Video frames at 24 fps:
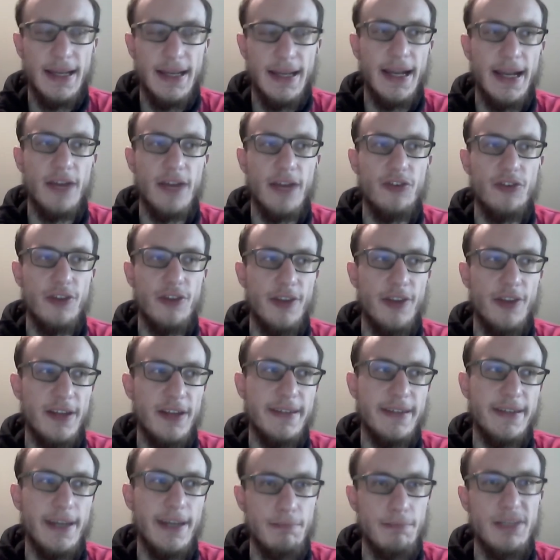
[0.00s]
And
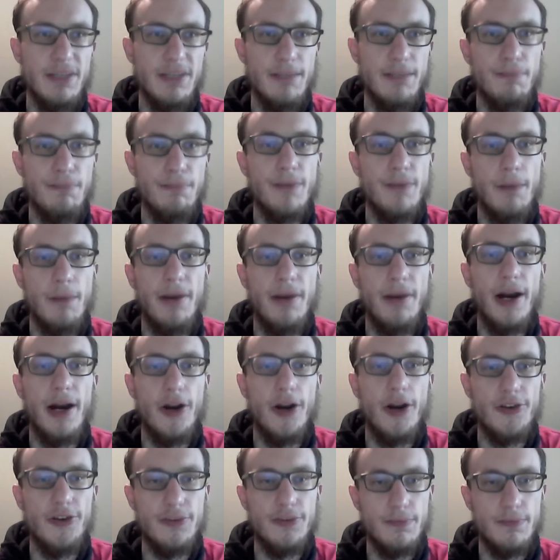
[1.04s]
that can be a
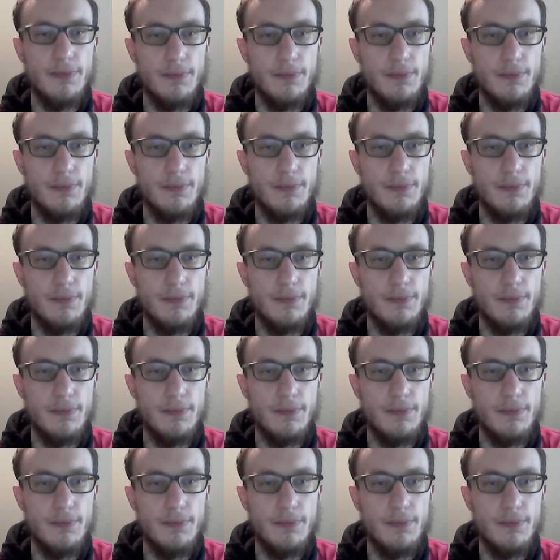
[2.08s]
part